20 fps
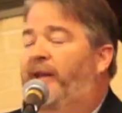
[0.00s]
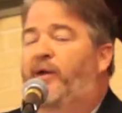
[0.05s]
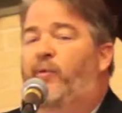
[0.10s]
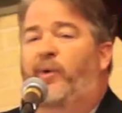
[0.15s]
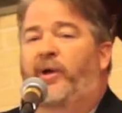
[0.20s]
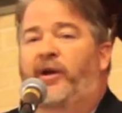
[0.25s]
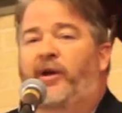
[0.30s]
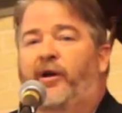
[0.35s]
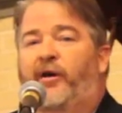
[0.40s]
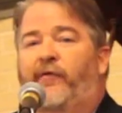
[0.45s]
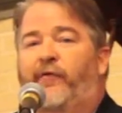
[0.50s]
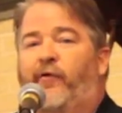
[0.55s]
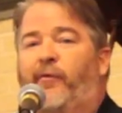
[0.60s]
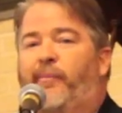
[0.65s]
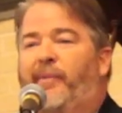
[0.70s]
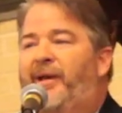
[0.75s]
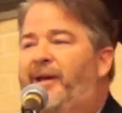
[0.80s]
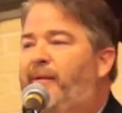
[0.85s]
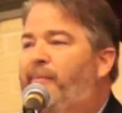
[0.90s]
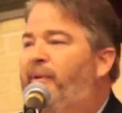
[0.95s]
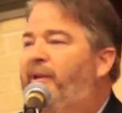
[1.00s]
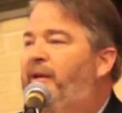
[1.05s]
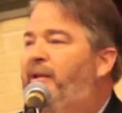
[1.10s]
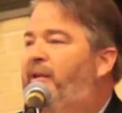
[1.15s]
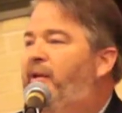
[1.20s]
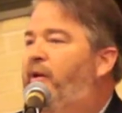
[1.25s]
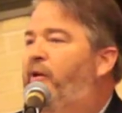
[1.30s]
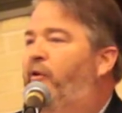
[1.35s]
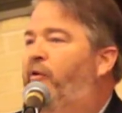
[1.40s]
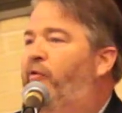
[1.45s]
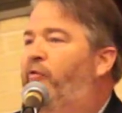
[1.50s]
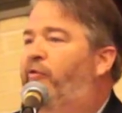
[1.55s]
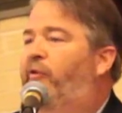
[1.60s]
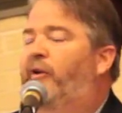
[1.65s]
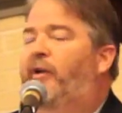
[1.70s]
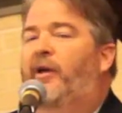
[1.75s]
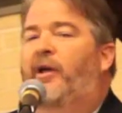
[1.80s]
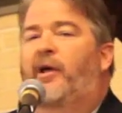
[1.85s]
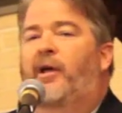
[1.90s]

He went here for many, many years.